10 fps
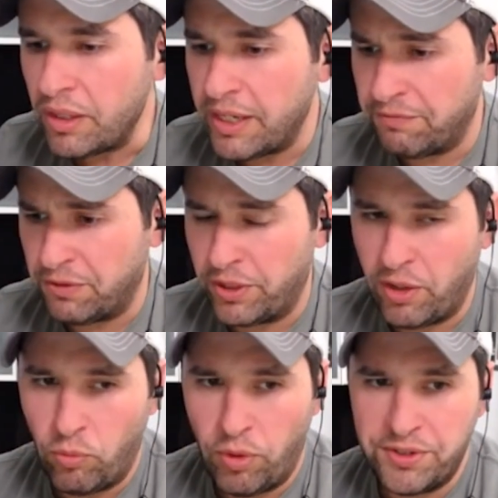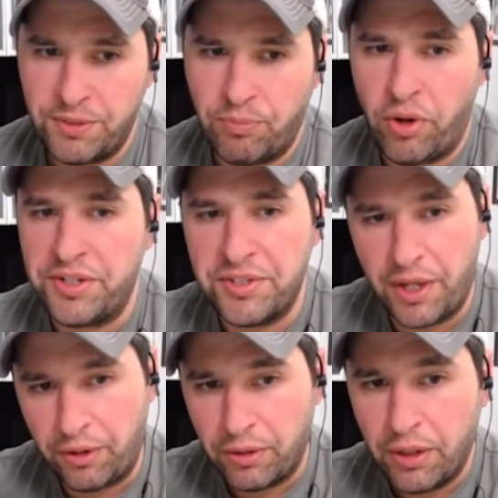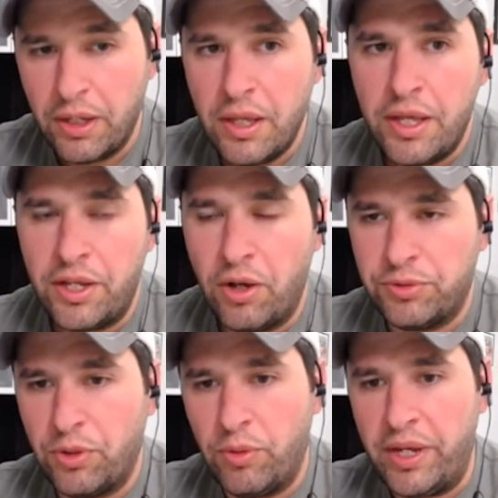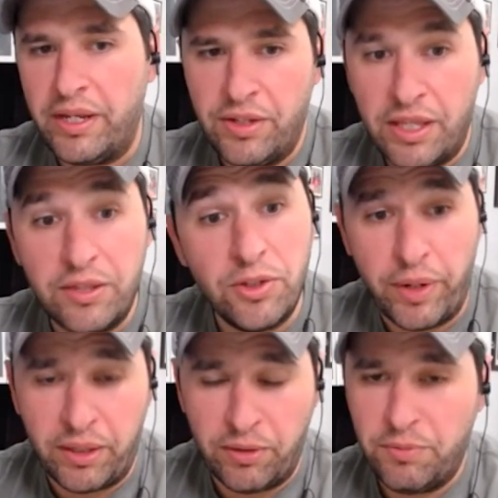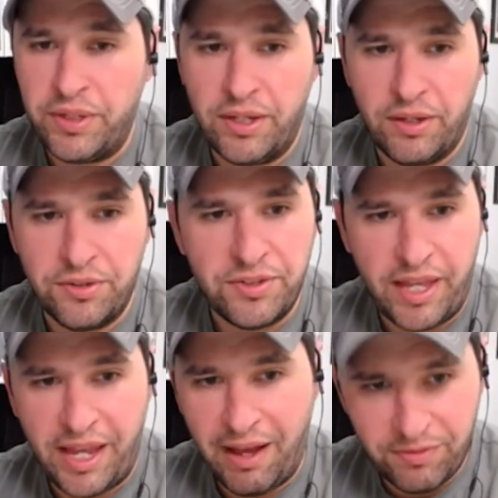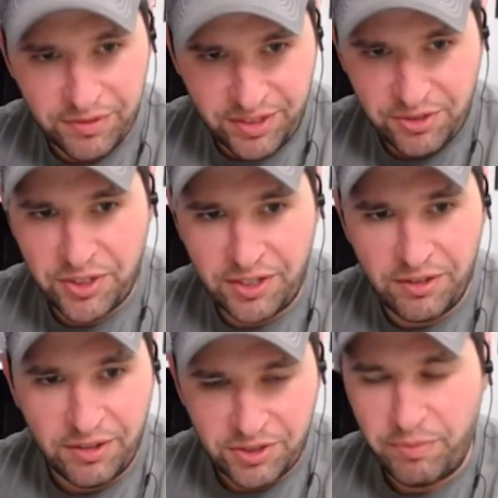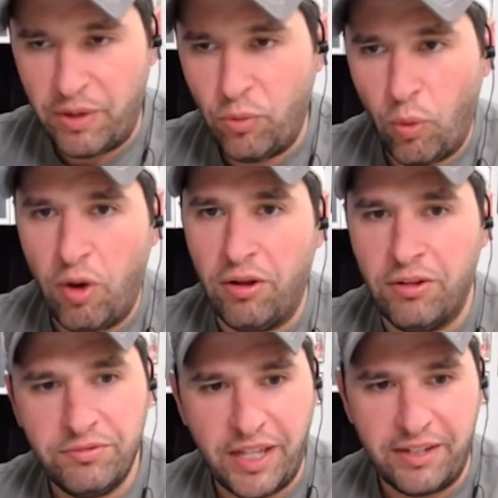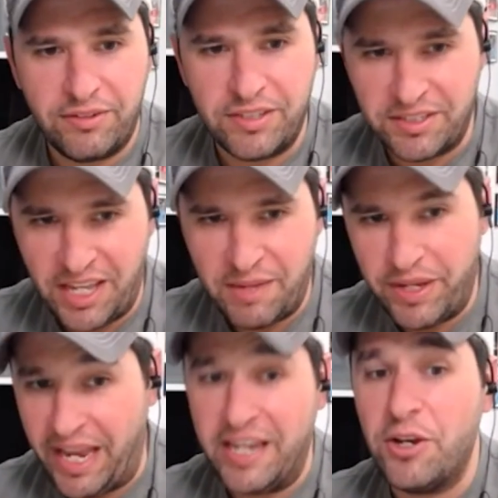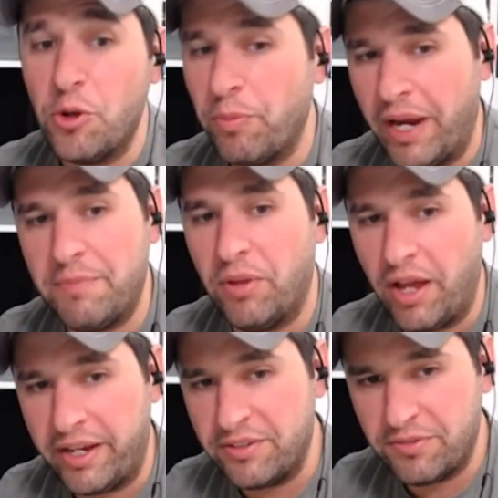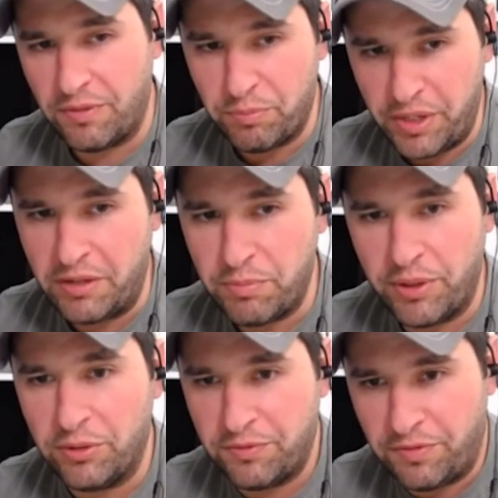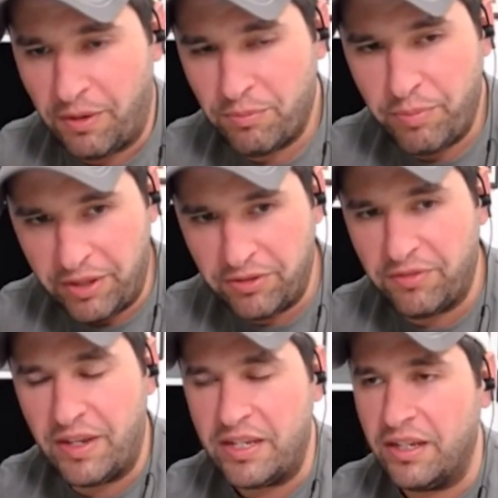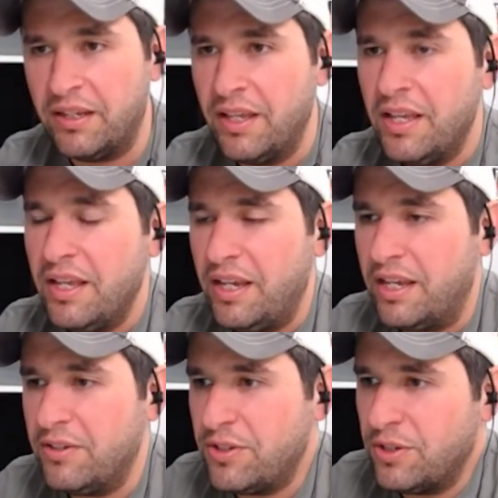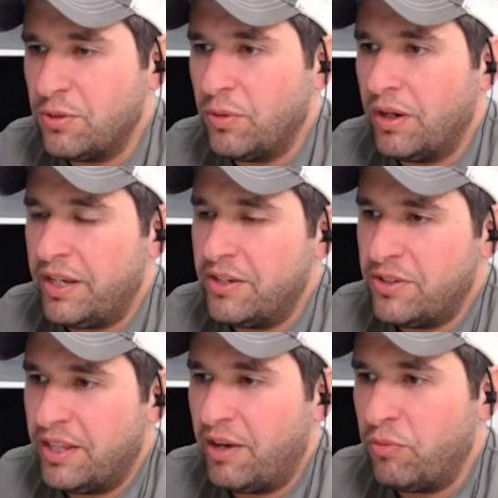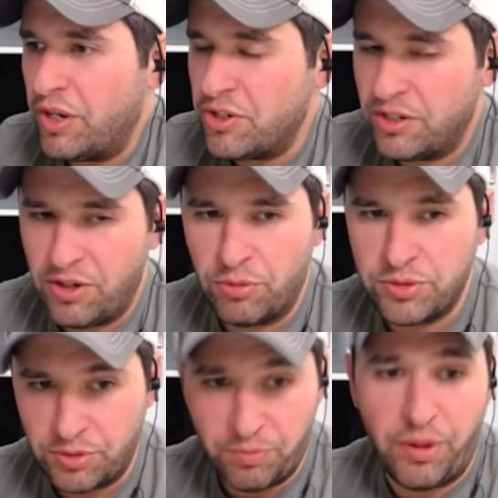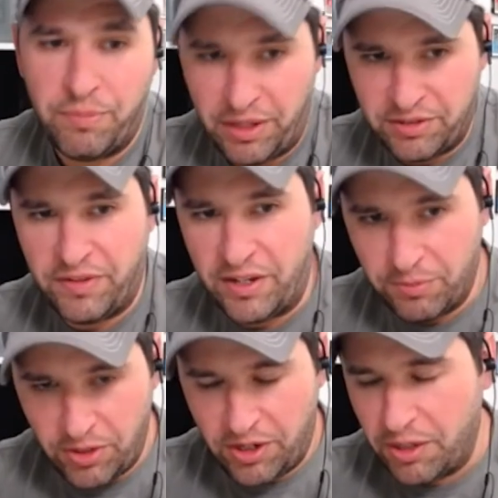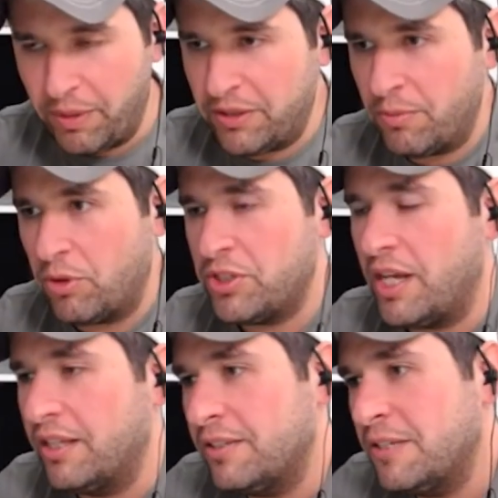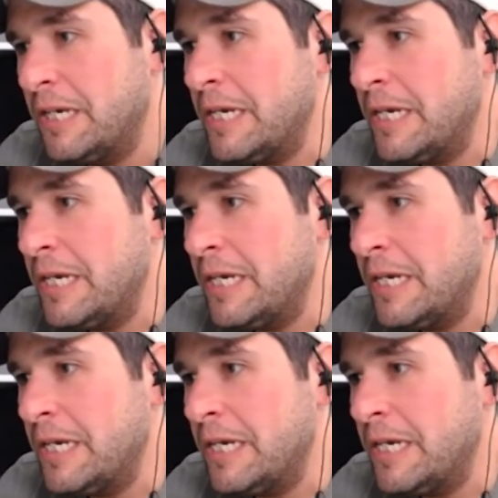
you have to look at what is the price setter you know so in in new england because they have essentially a, a, cement wall that is keeping any new pipelines from being built from pennsylvania into uh, into that region you know by pennsylvania i'm talking about the marcellus